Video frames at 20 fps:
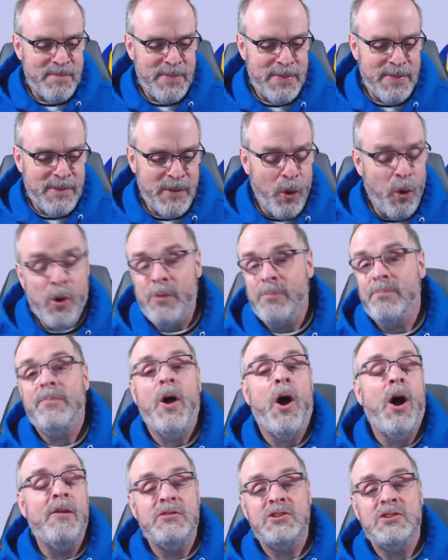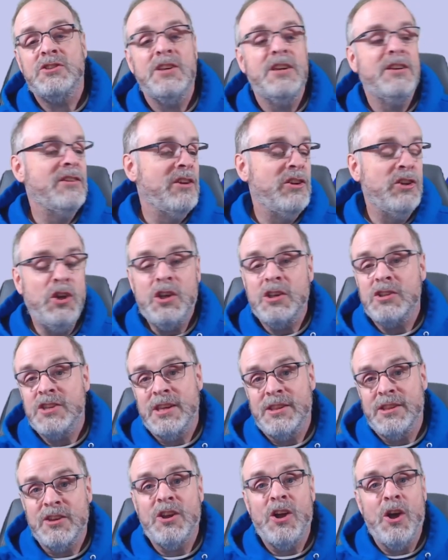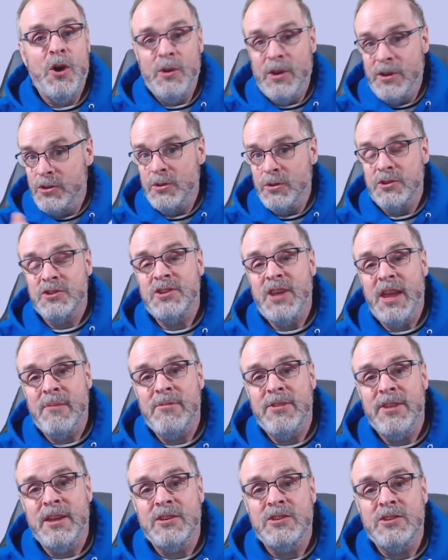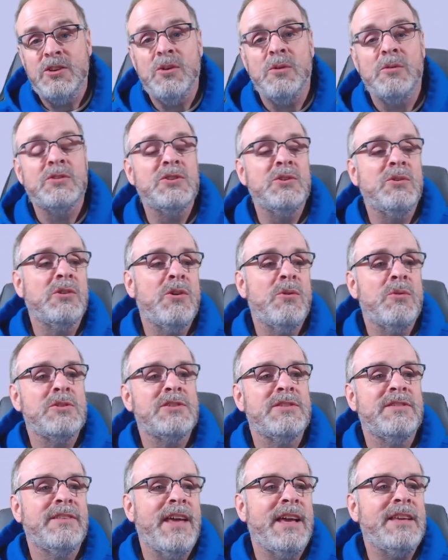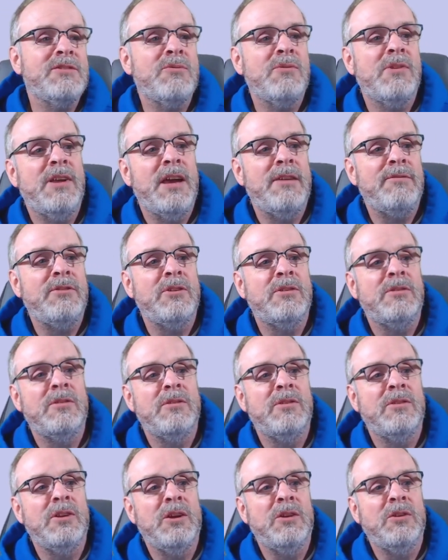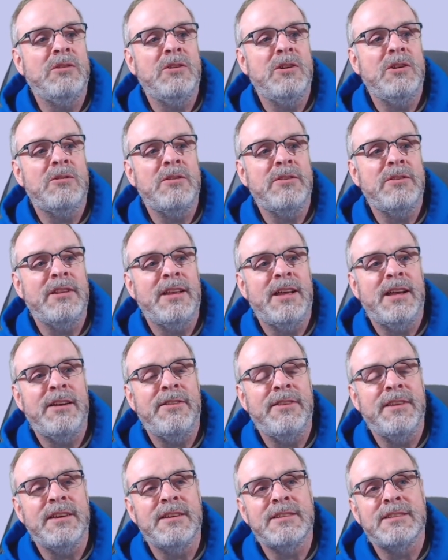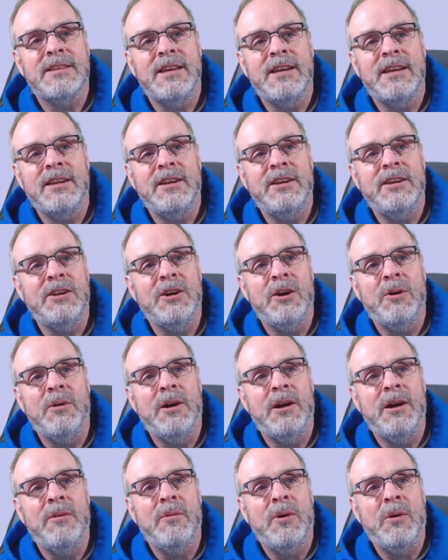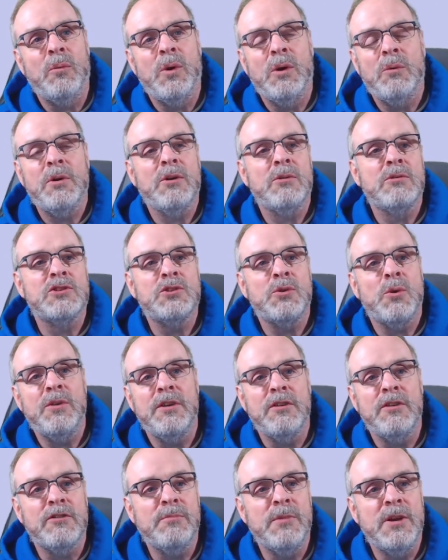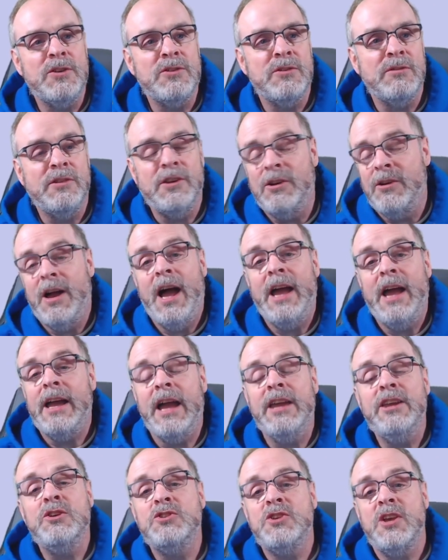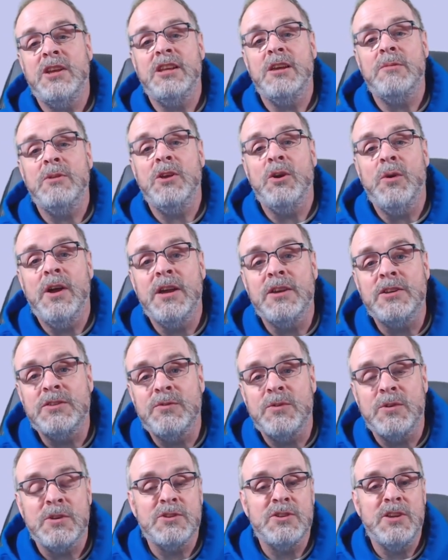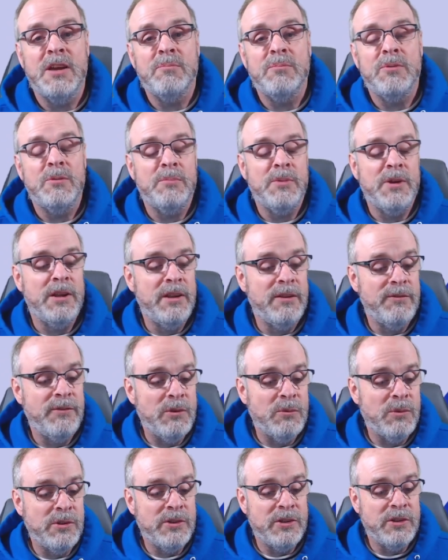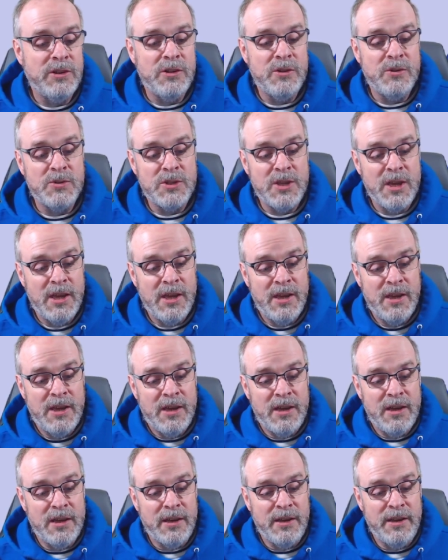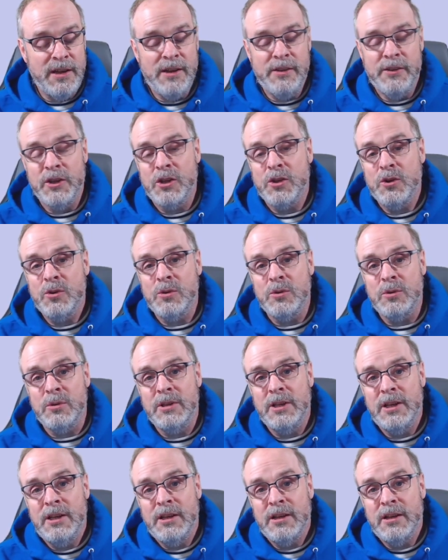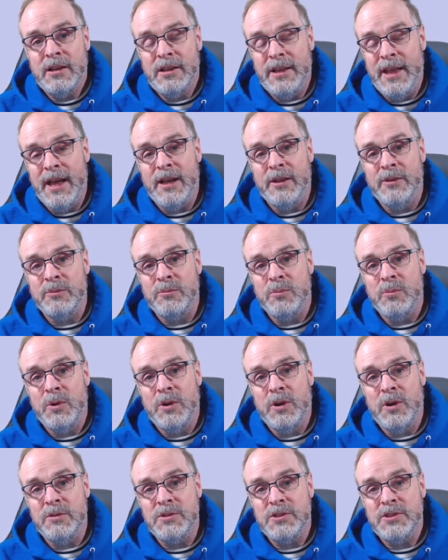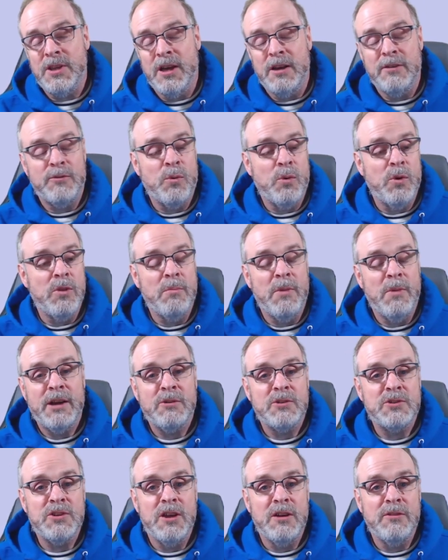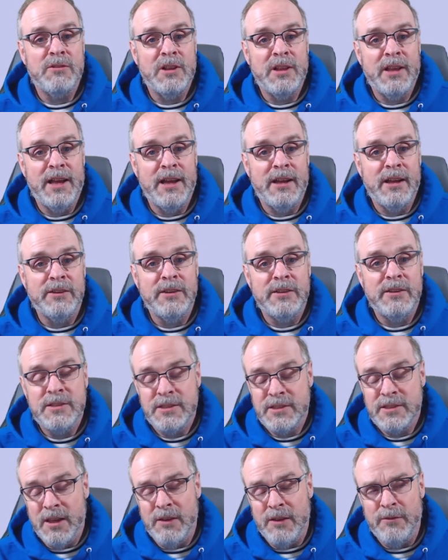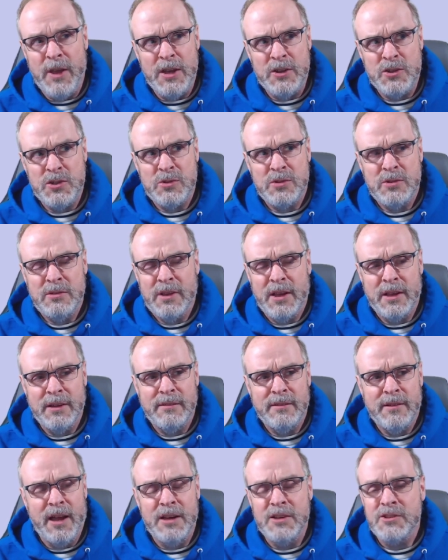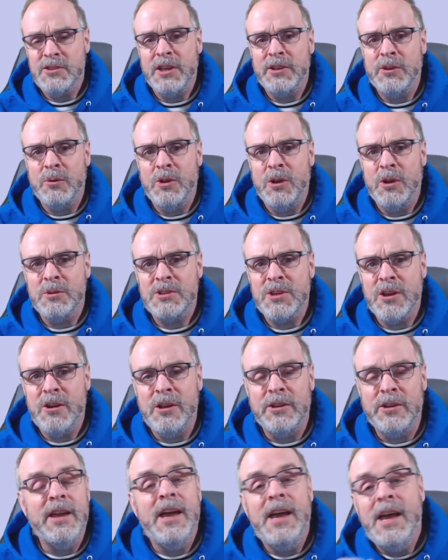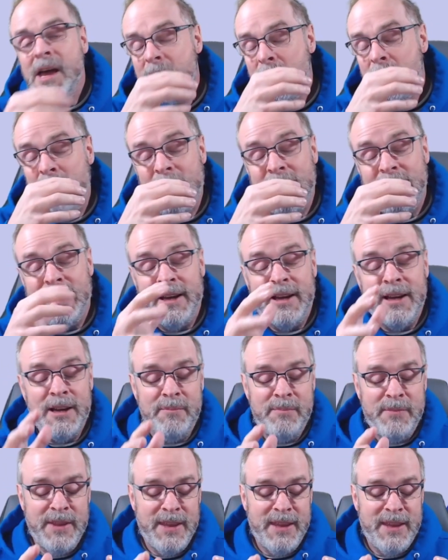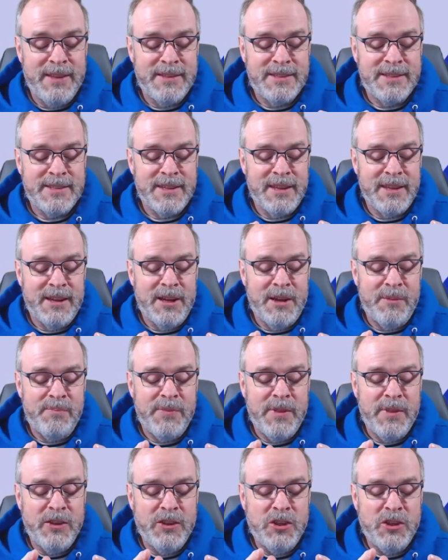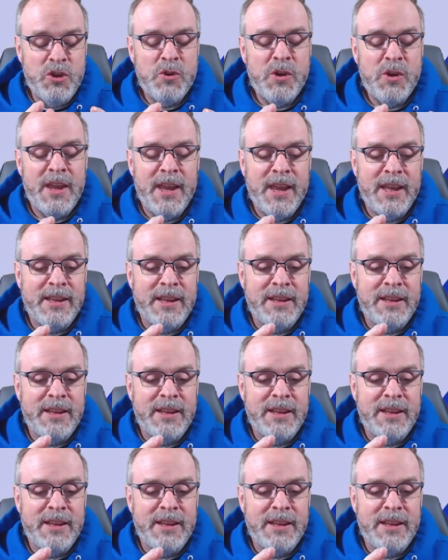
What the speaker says: Or obviously you could take the code and do the same thing too. So of course that's going to have to deal with a lot of things like, where are we going to store the information? I use AWS, for example, but if you wanted to use any of the Google Cloud stuff or the Microsoft Cloud stuff, Azure, honestly I don't know what it's called, but you can